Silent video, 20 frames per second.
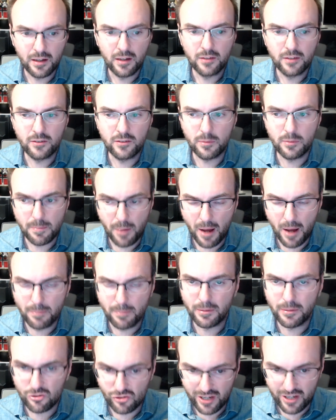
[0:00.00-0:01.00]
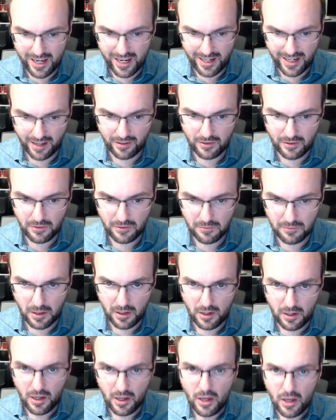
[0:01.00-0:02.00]
to be published in it.
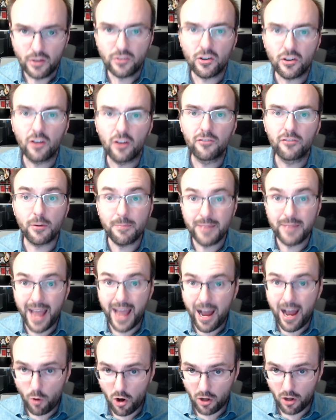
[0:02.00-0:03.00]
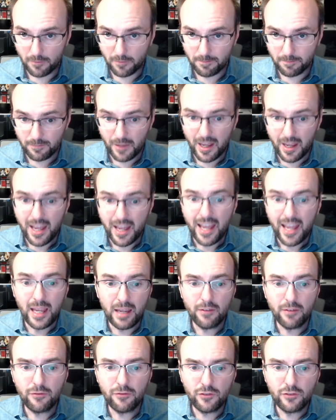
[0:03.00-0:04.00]
So from now on,
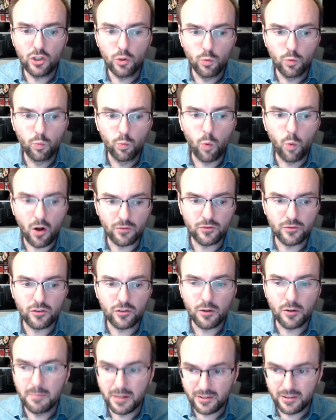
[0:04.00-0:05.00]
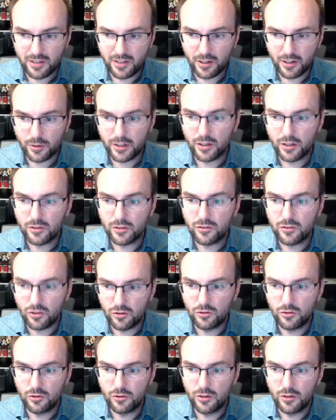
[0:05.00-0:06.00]
if you want material
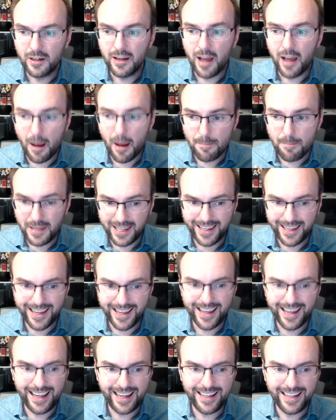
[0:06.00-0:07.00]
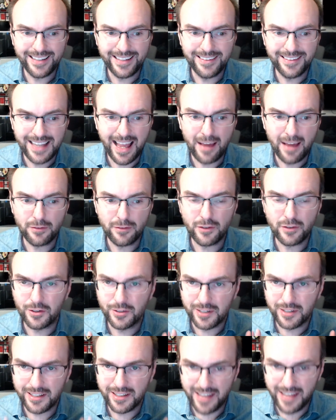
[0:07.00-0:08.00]
to appear in the Ethical
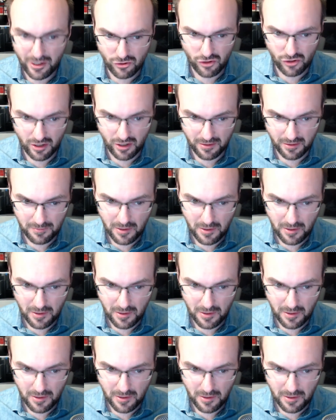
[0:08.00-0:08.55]
Connection,